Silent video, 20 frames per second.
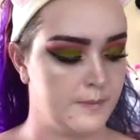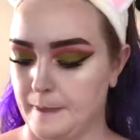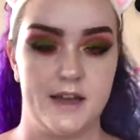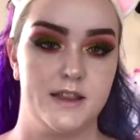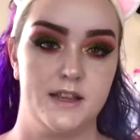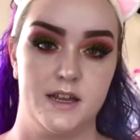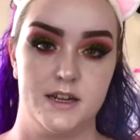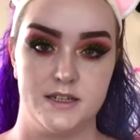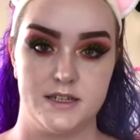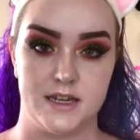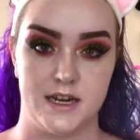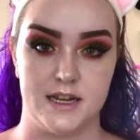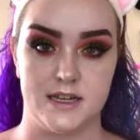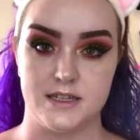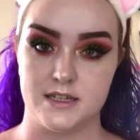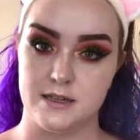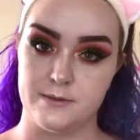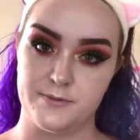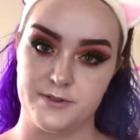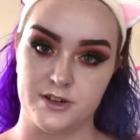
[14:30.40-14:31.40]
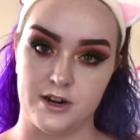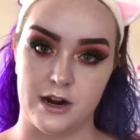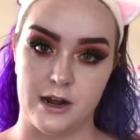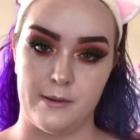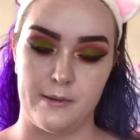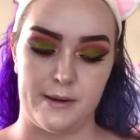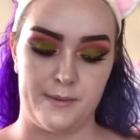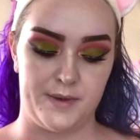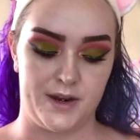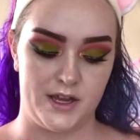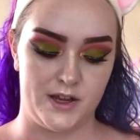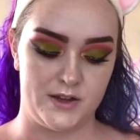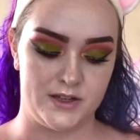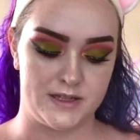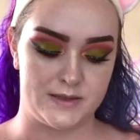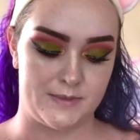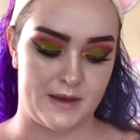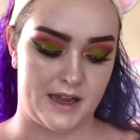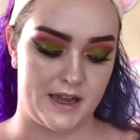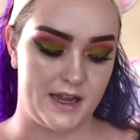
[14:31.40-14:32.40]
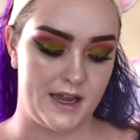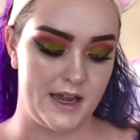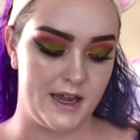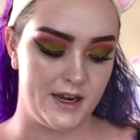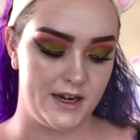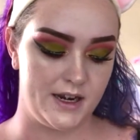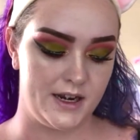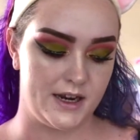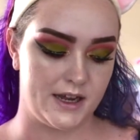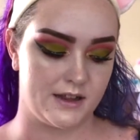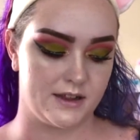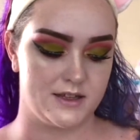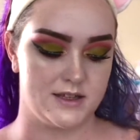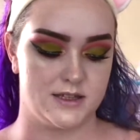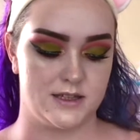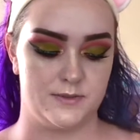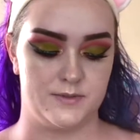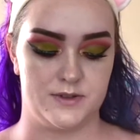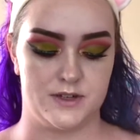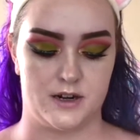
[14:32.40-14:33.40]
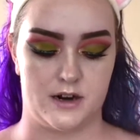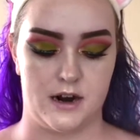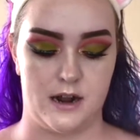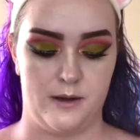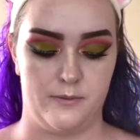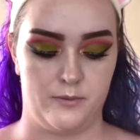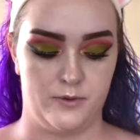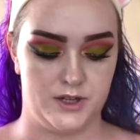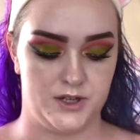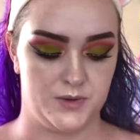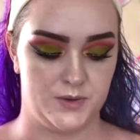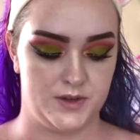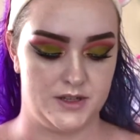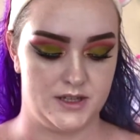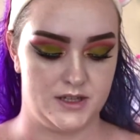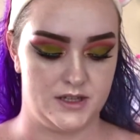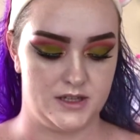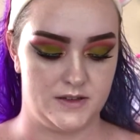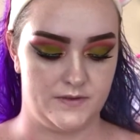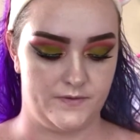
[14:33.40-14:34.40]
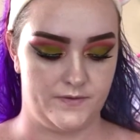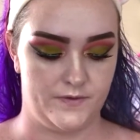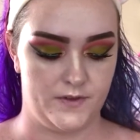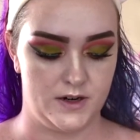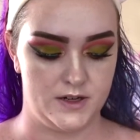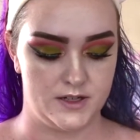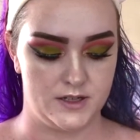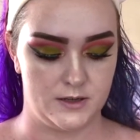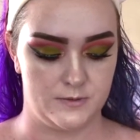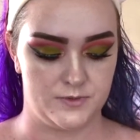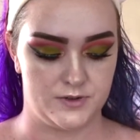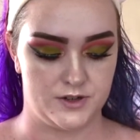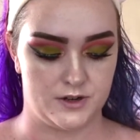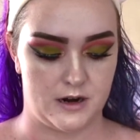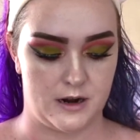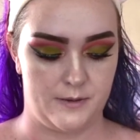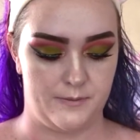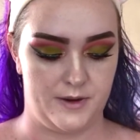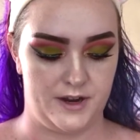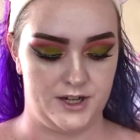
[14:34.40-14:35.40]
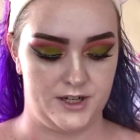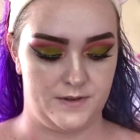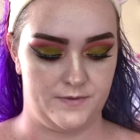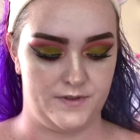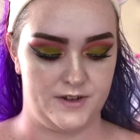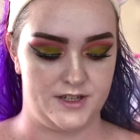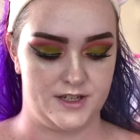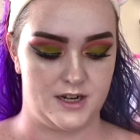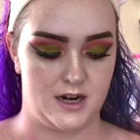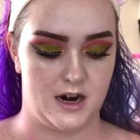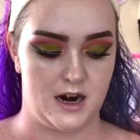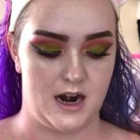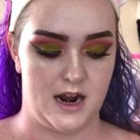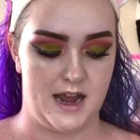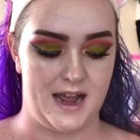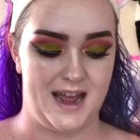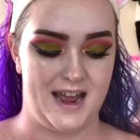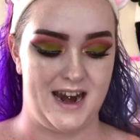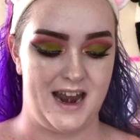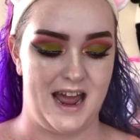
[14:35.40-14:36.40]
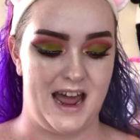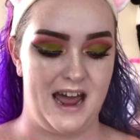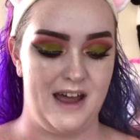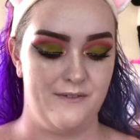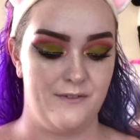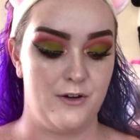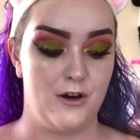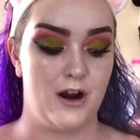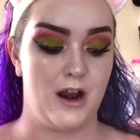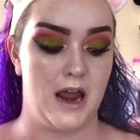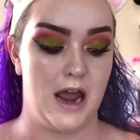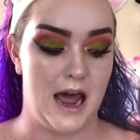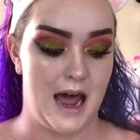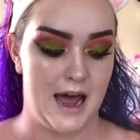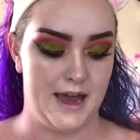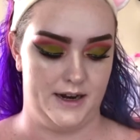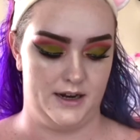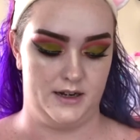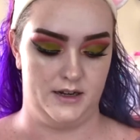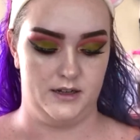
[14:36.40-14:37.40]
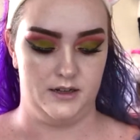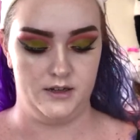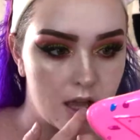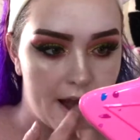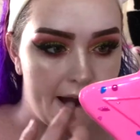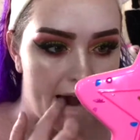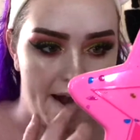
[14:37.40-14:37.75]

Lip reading: And then today's lip scrub, I'm going to use my Candy Necklace Lip Scrub, which was the first lip scrub by Jeffree Star I had ever gotten.